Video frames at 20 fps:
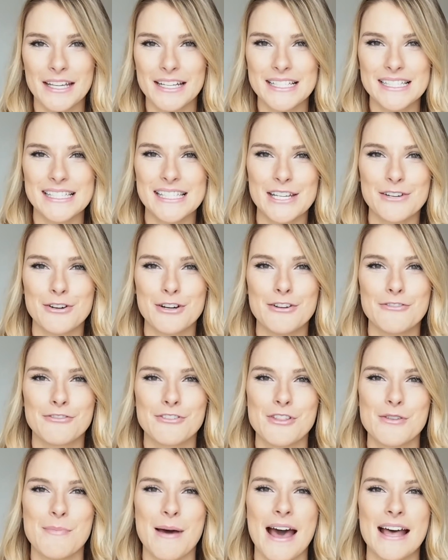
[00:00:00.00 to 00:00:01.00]
it a secret
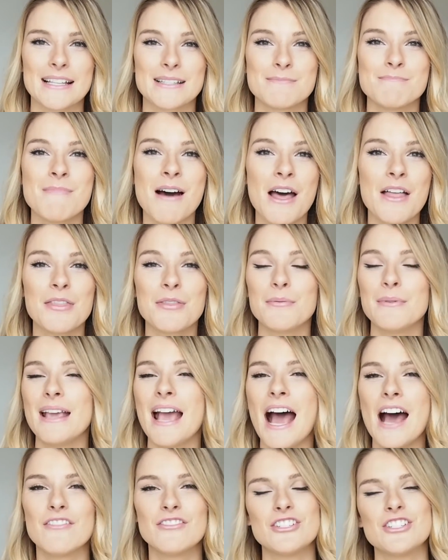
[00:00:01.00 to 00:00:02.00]
for the past month. We
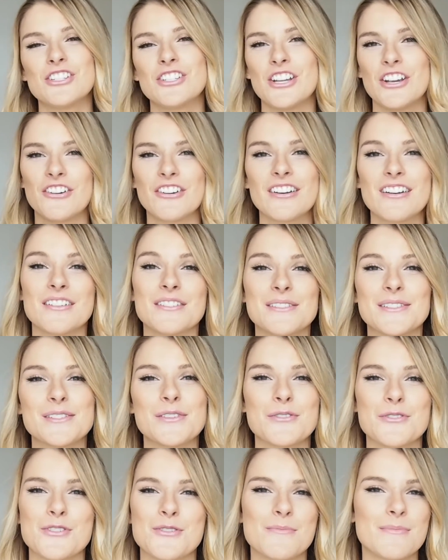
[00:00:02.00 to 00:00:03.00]
haven't shared it on
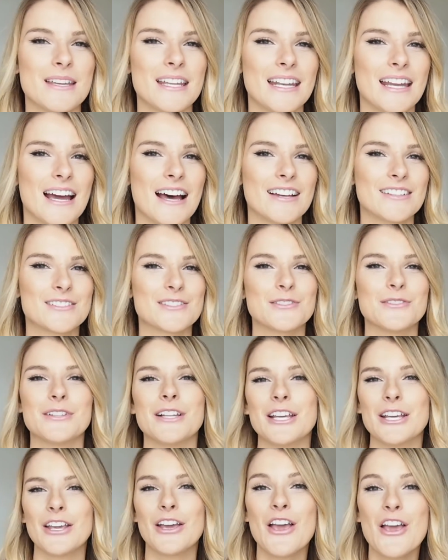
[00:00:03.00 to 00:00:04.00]
social media. So
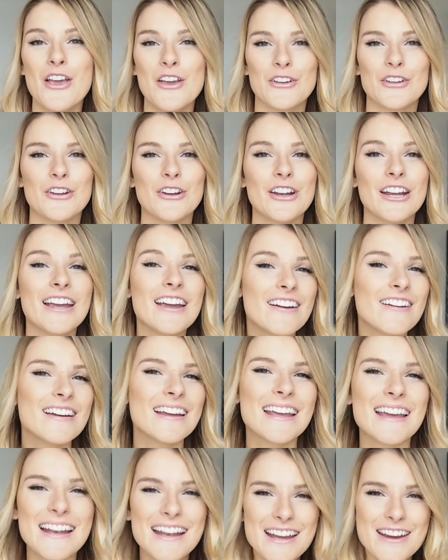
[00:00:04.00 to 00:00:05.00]
like, you're
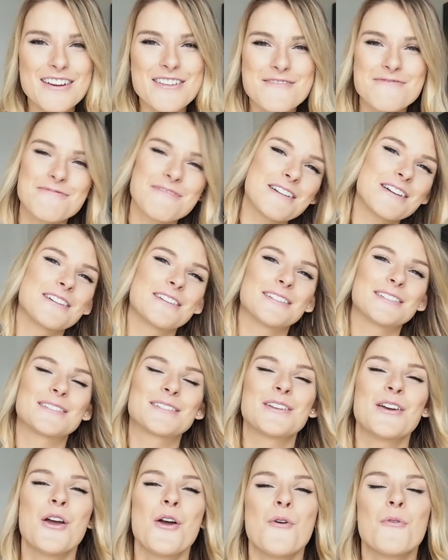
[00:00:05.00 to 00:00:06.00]
hearing it here
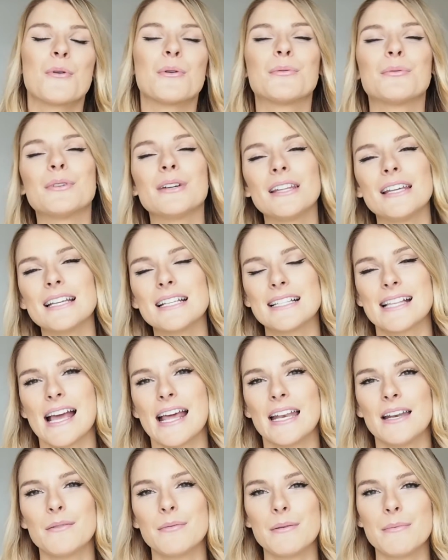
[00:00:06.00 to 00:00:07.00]
first. We're really
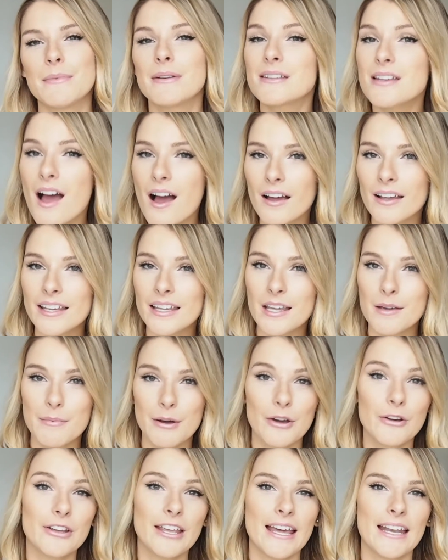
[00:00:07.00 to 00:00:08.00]
excited. We've been talking
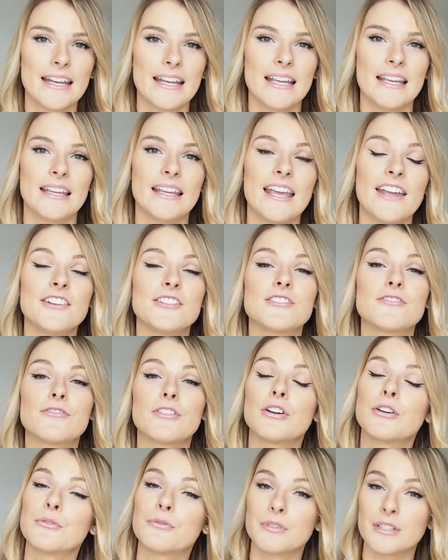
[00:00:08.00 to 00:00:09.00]
about getting engaged
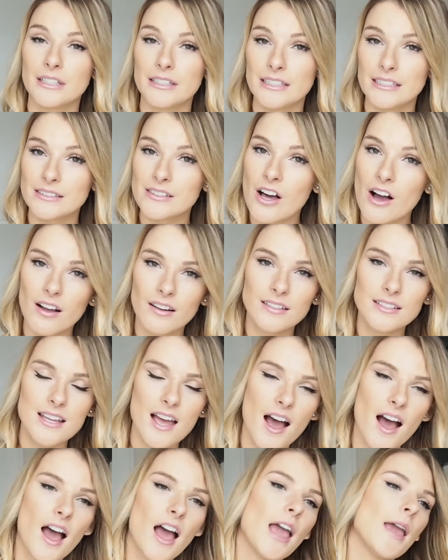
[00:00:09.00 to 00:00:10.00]
for a really long
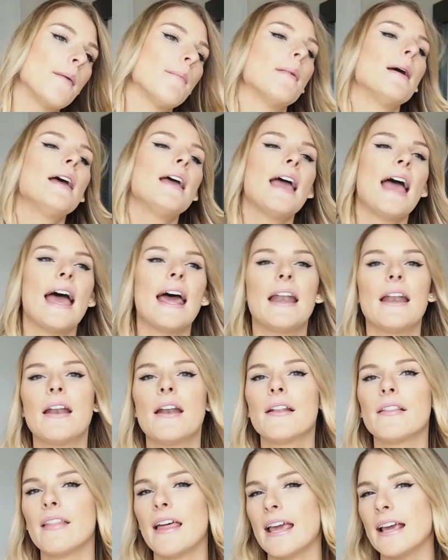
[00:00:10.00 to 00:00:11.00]
time
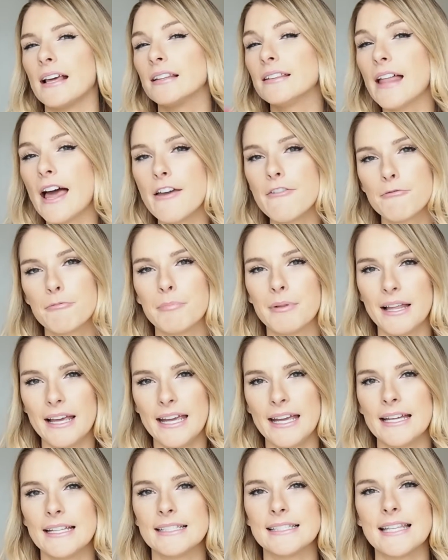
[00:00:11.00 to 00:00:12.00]
and like life
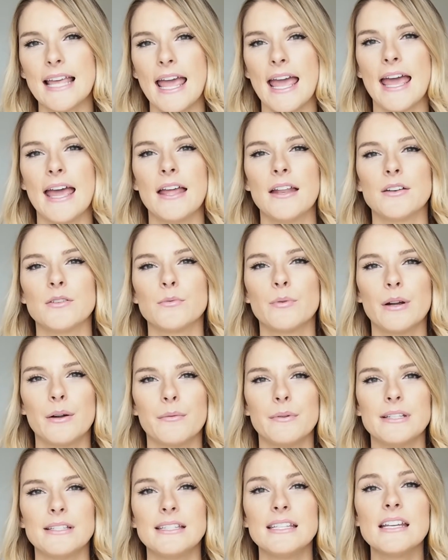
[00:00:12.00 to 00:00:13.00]
plans and where
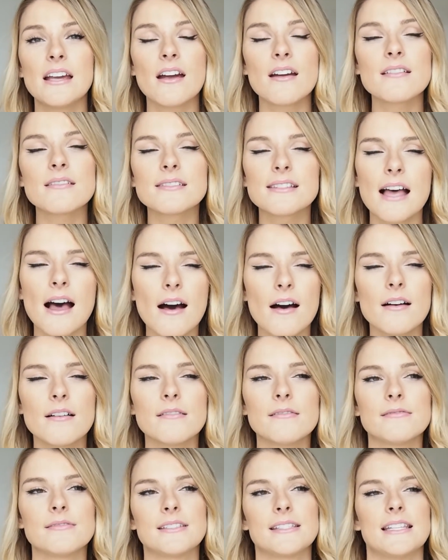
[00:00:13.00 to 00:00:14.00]
we see
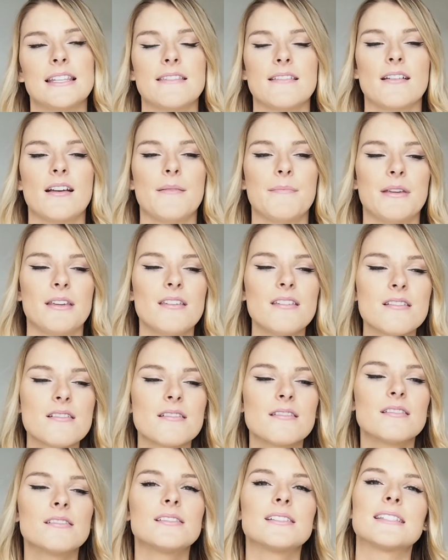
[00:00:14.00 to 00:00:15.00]
ourselves in the coming
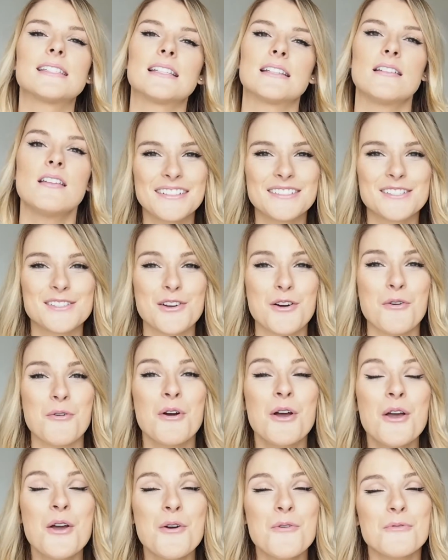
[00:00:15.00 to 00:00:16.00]
years. And so
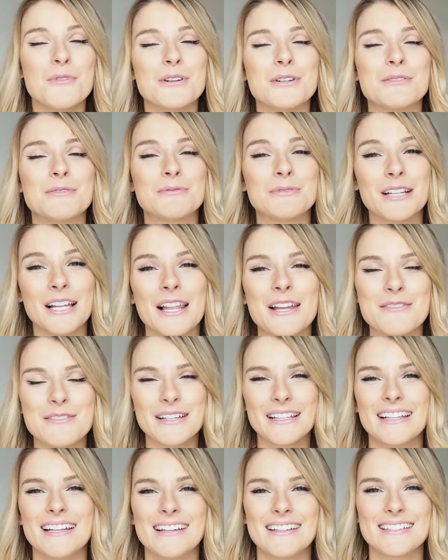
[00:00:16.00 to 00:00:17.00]
we're really,
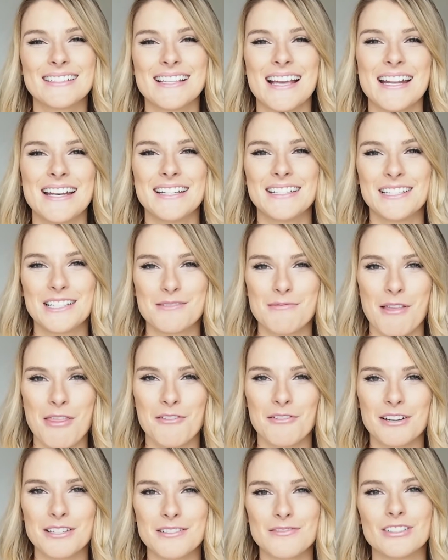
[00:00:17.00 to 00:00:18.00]
really excited to spend
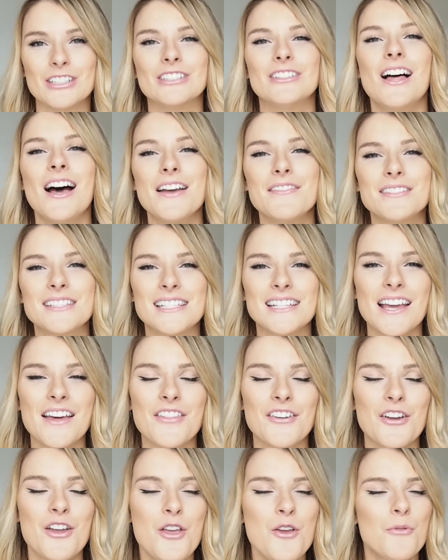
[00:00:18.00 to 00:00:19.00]
the rest of our lives
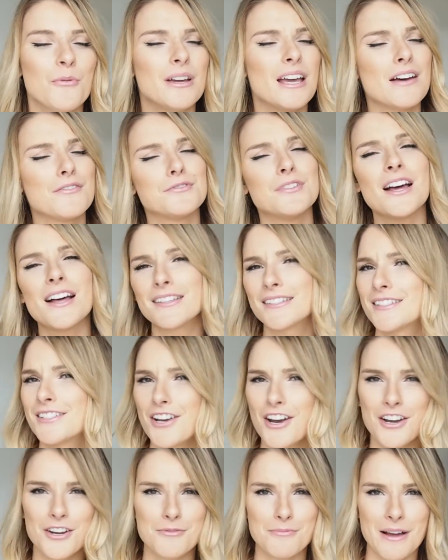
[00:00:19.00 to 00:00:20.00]
together. We have not
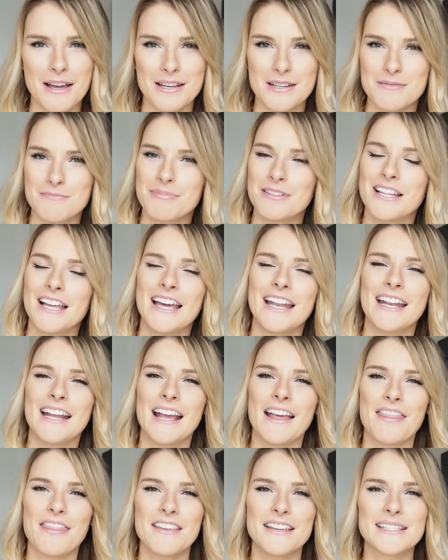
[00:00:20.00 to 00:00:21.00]
started wedding planning
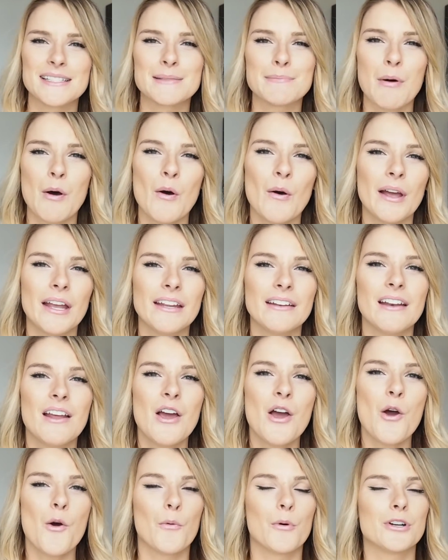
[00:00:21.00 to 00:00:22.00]
at this point.
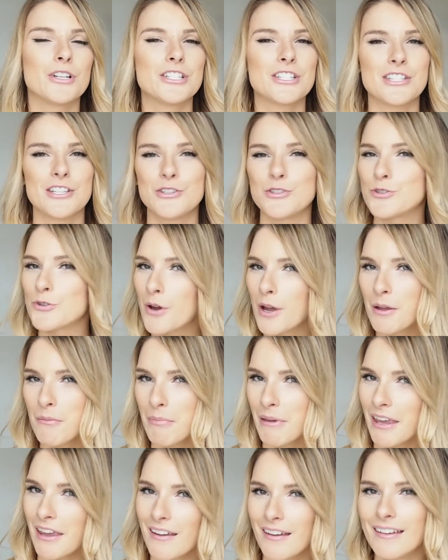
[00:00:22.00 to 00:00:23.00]
We're just enjoying
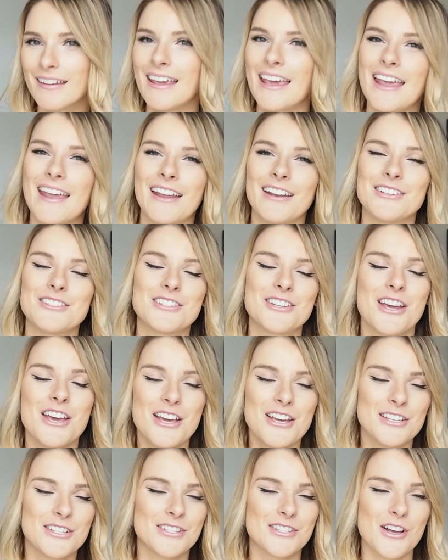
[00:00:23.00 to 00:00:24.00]
being engaged.
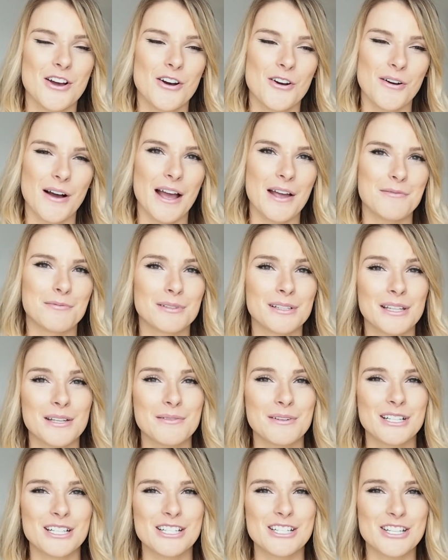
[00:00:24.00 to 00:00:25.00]
So I really
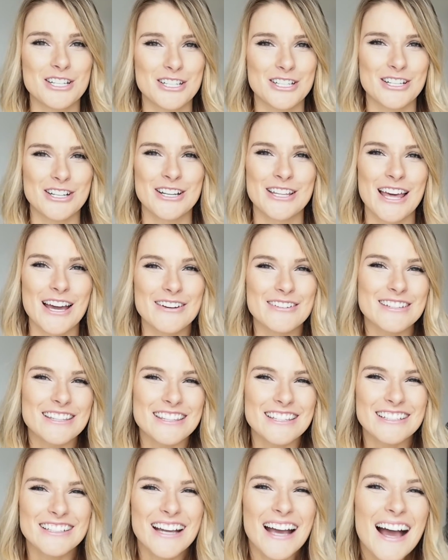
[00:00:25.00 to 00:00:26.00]
wanted to share that
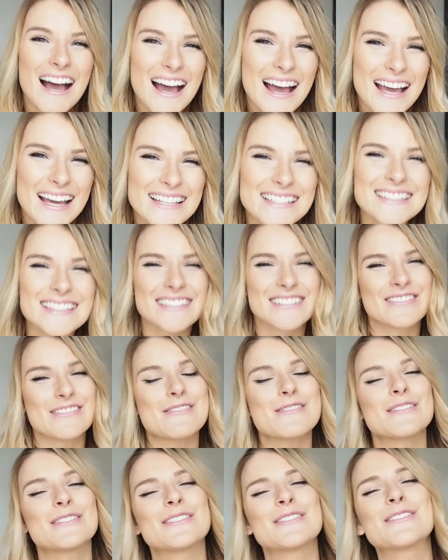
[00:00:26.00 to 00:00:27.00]
with you guys because
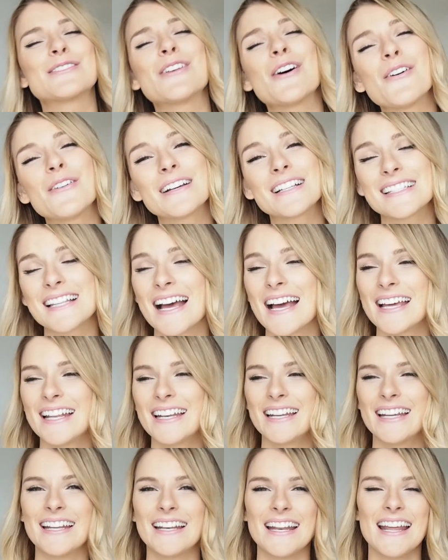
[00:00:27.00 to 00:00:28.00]
we're so
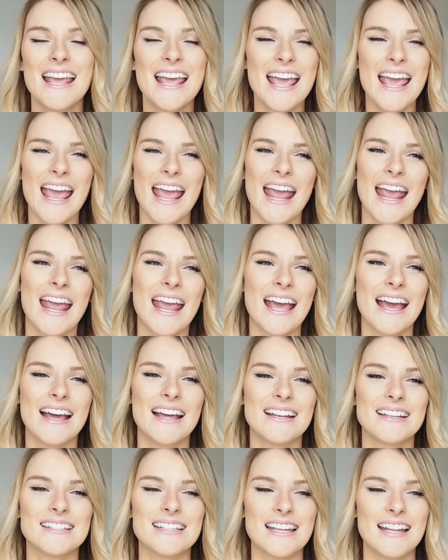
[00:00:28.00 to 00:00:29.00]
excited.
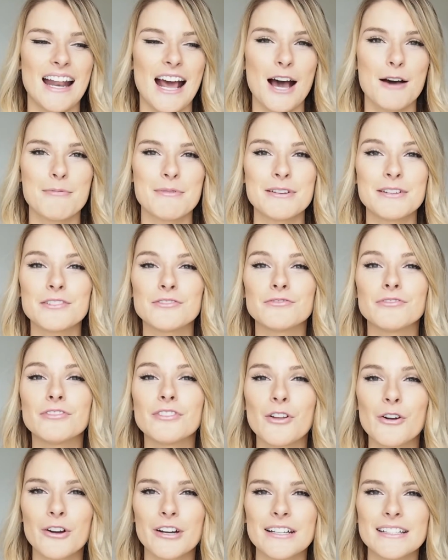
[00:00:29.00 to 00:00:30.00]
And it happened in
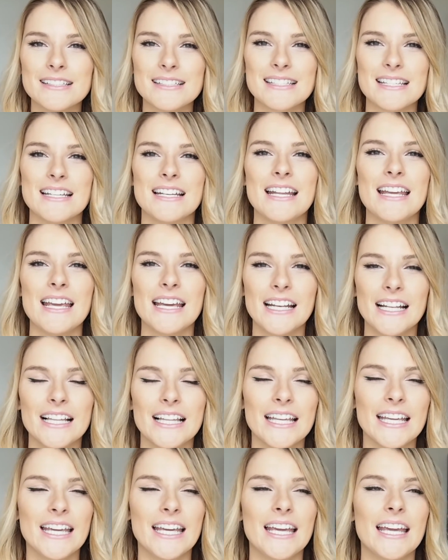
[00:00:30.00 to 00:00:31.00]
Florence, in
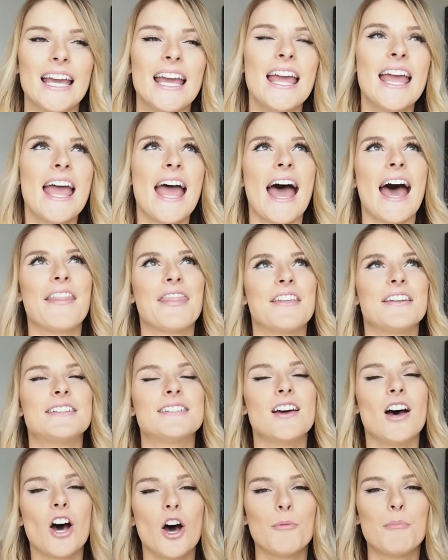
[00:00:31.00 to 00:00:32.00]
Italy, at the
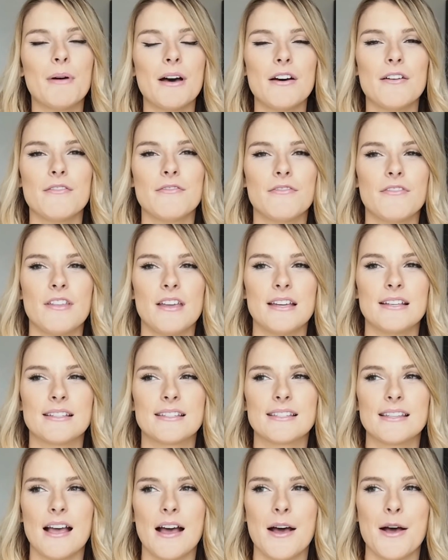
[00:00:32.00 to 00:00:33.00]
top of
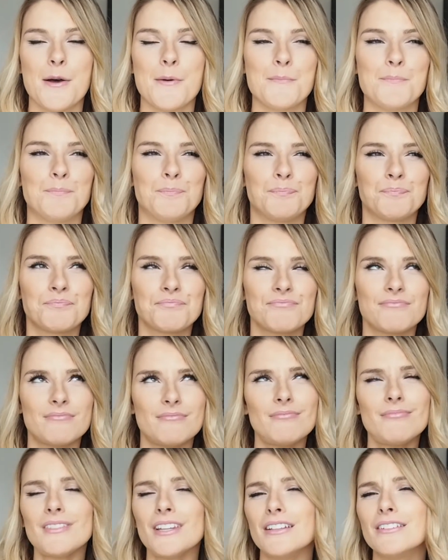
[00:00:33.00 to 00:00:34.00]
this
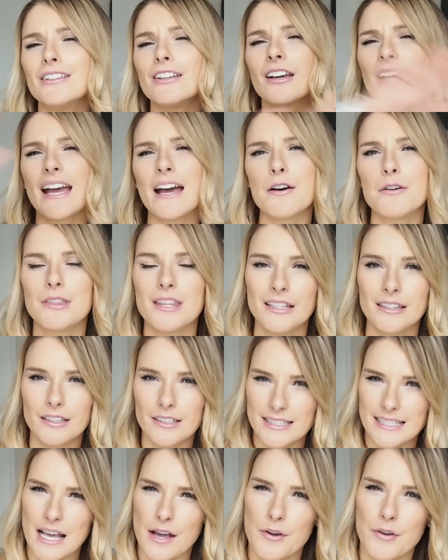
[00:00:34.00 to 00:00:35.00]
lookout that
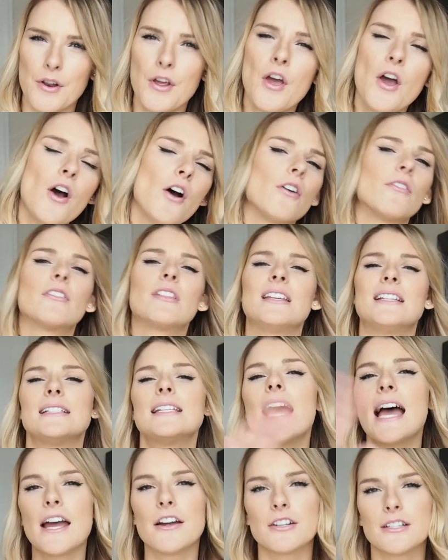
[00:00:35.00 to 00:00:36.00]
looks out over the
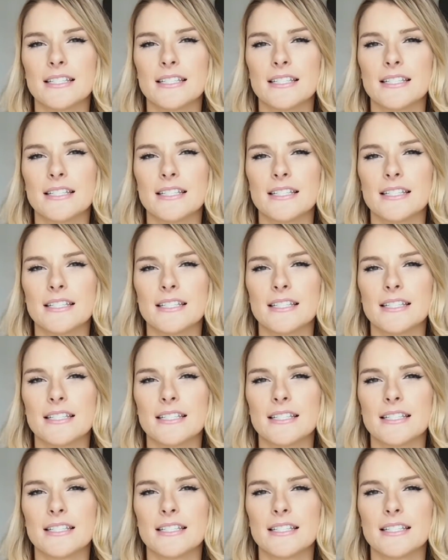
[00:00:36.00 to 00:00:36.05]
entire